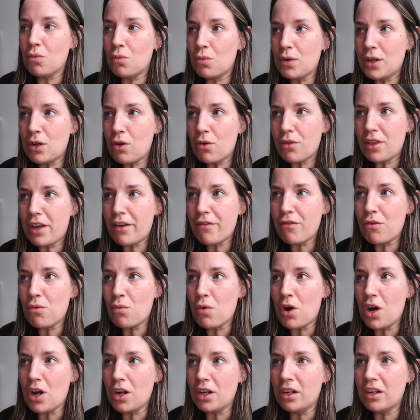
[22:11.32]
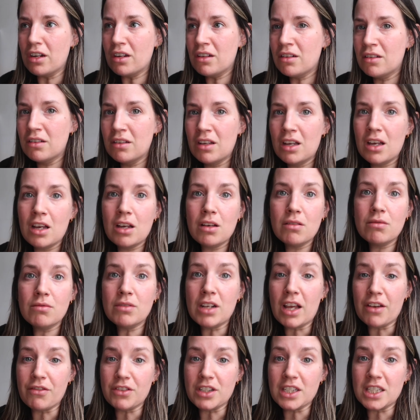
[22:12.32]
We got there for 1,
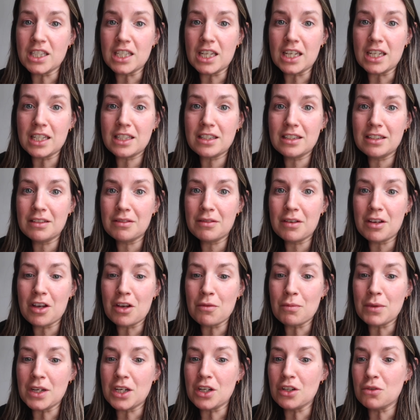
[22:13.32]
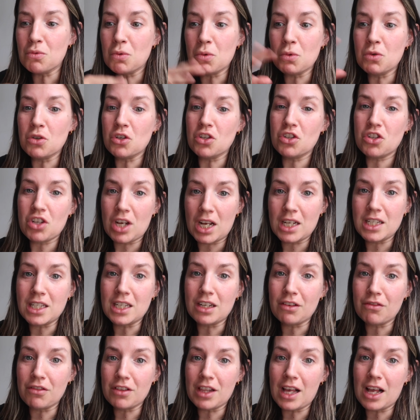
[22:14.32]
left at 6 because we were just
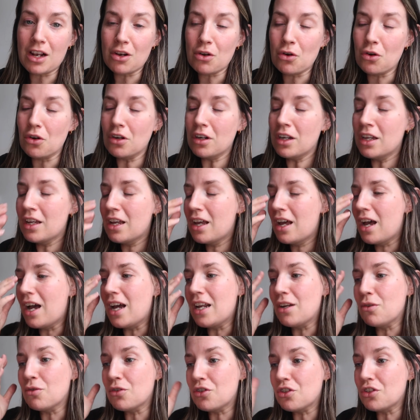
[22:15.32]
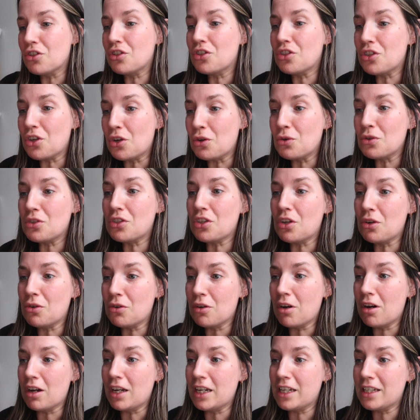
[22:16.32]
chatting for that long, and it was just so, so
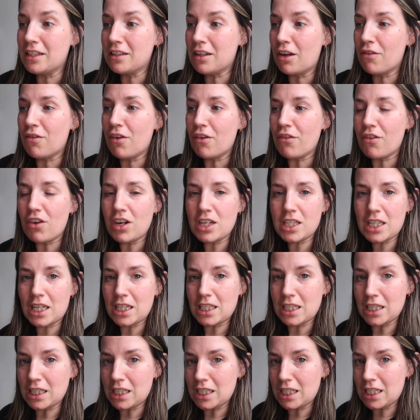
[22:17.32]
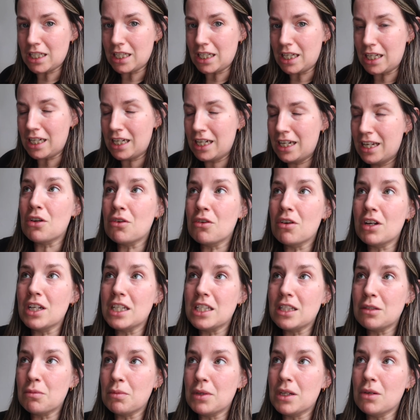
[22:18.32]
nice. I felt very Sex and the City. So
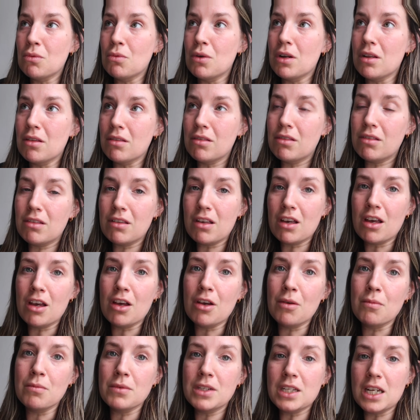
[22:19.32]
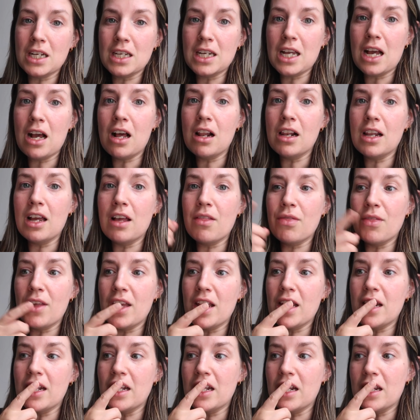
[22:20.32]
nice to be with Danielle, and
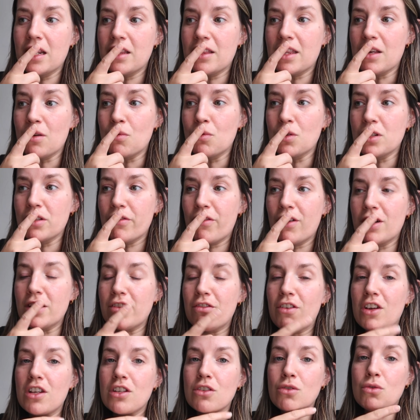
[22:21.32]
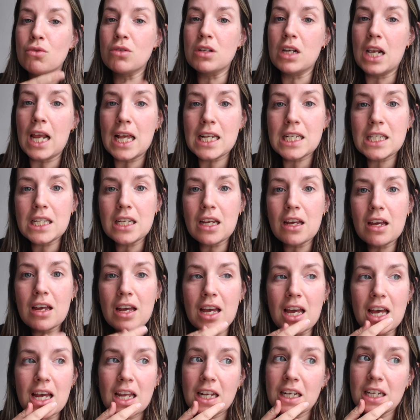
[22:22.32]
then there was a friend of hers called
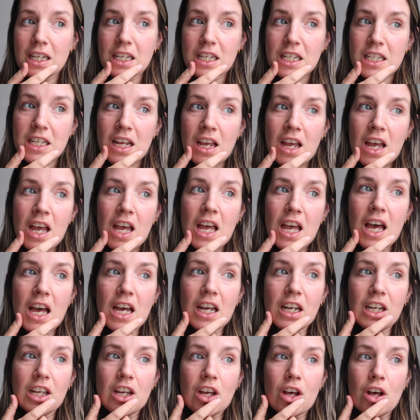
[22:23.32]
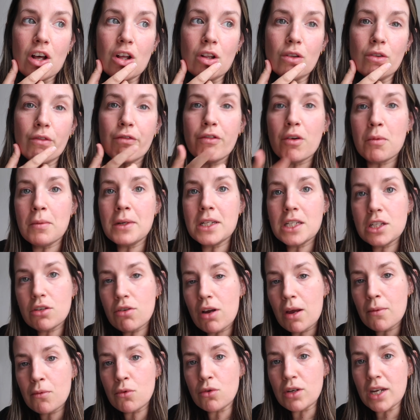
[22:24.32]
Alessia and a girl from
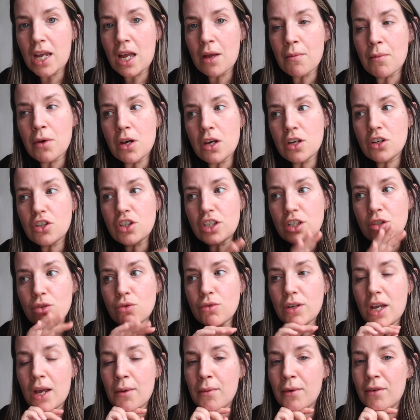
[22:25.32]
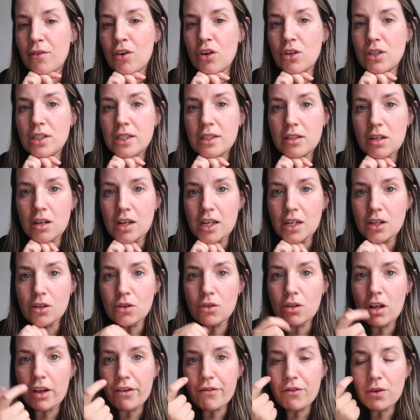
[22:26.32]
Instagram called Emma. She's called Emma Rose
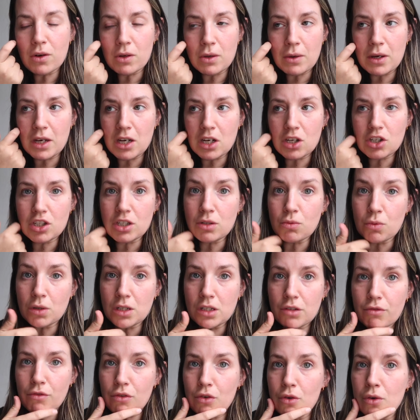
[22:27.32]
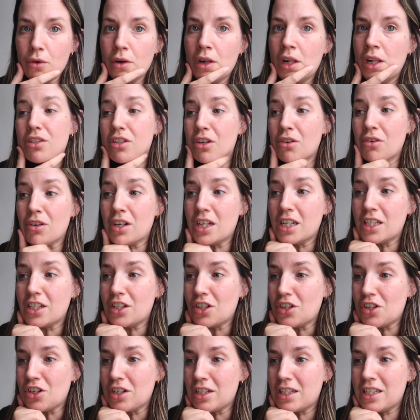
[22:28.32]
Style. I follow her, she's wonderful. So nice
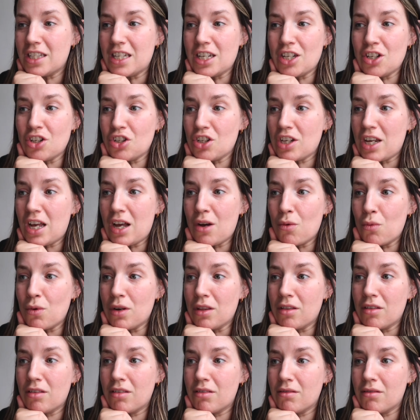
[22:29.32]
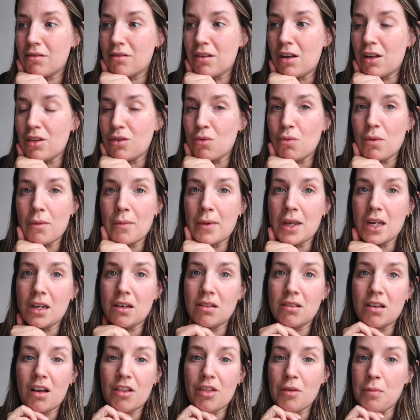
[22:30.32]
to just sit and chat with other
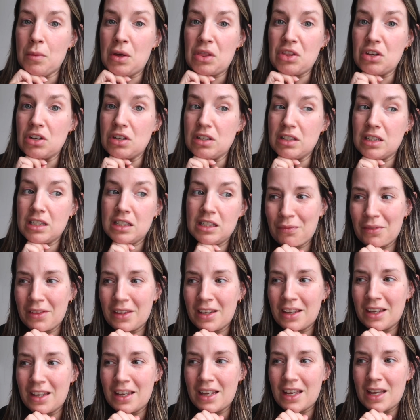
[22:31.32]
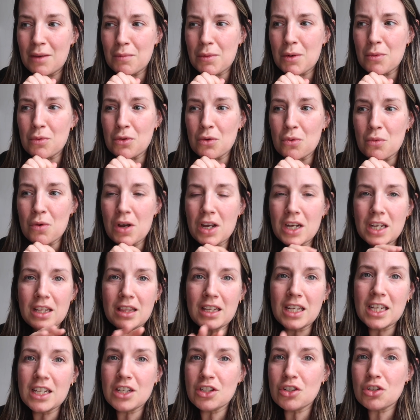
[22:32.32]
women, other mothers, people that work
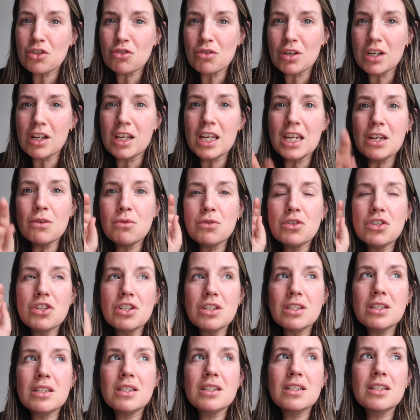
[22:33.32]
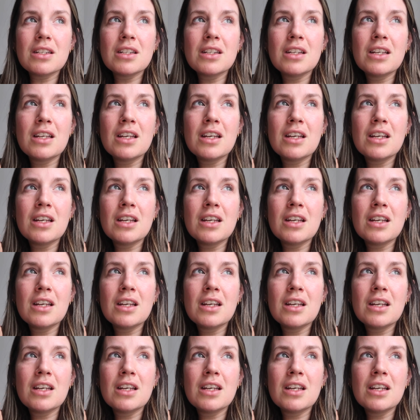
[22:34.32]
in the industry. Like, it was just